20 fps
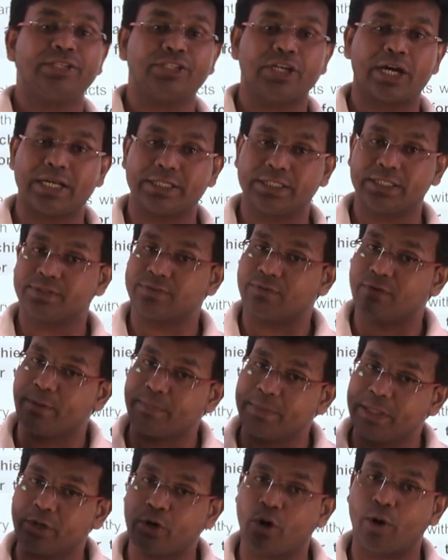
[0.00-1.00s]
charges
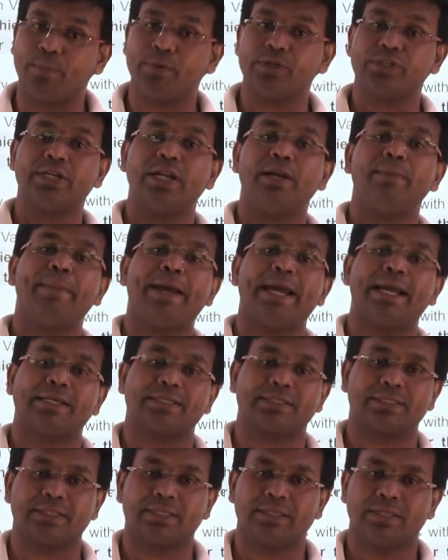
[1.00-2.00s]
from the commercial
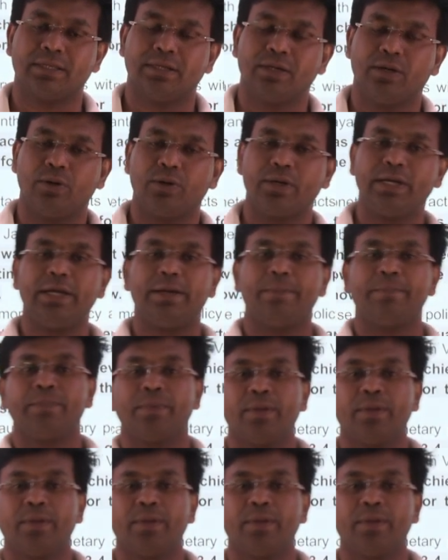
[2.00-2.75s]
banks, okay,